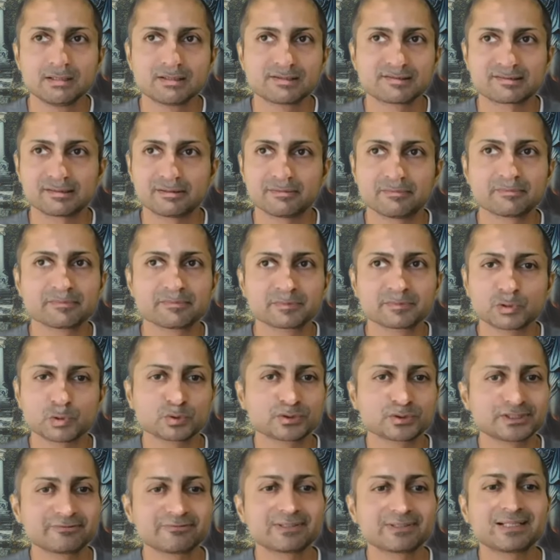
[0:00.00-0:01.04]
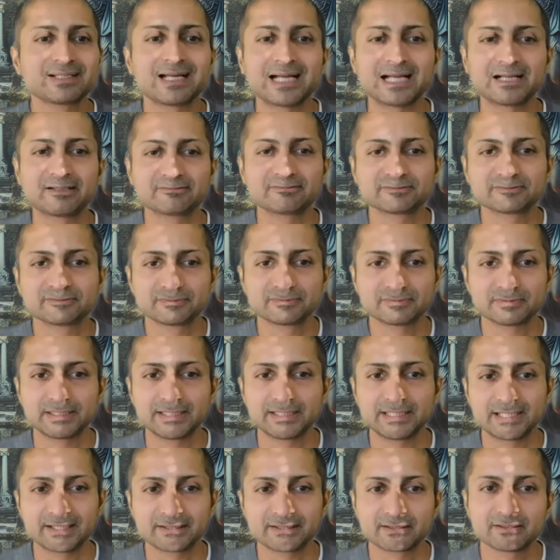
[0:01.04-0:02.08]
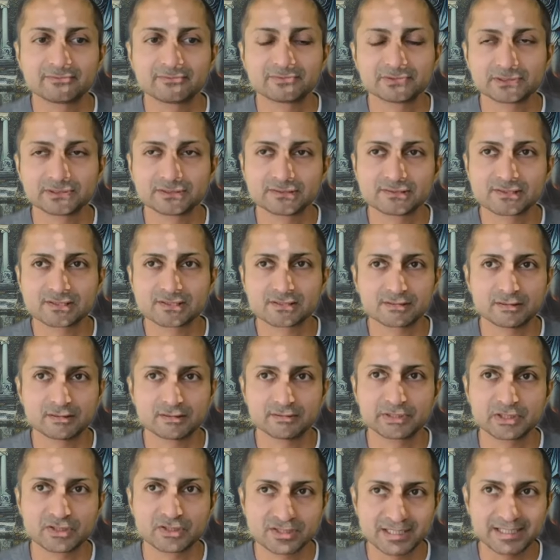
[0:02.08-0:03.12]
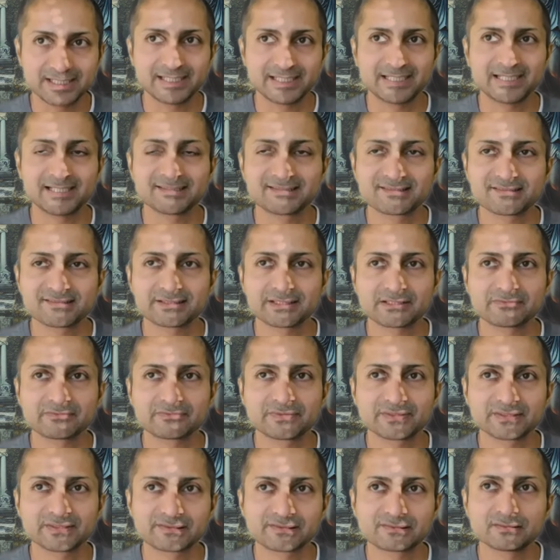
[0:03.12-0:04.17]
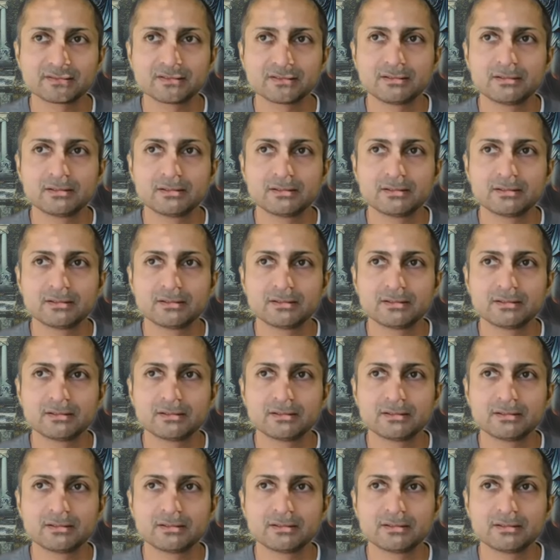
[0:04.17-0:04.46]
Some don't even have AI governance uh, because AI itself is,